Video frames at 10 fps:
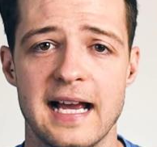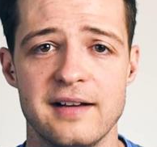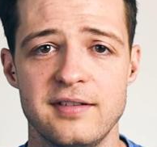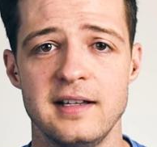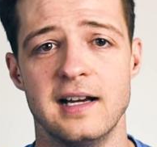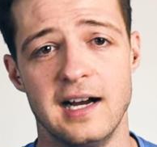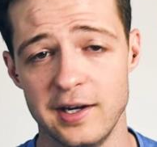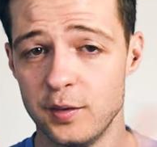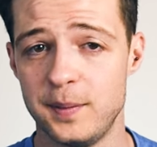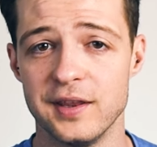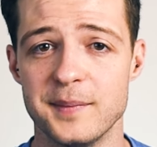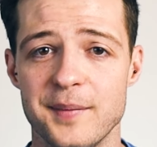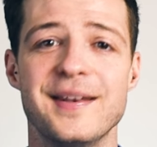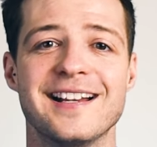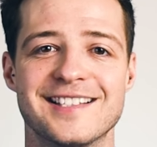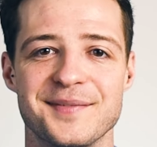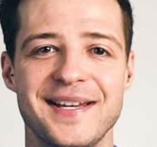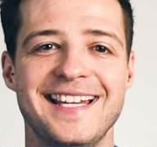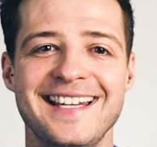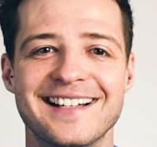have, I will put them up next to
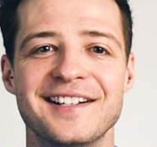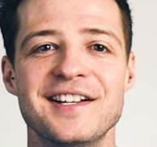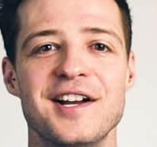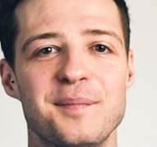me here.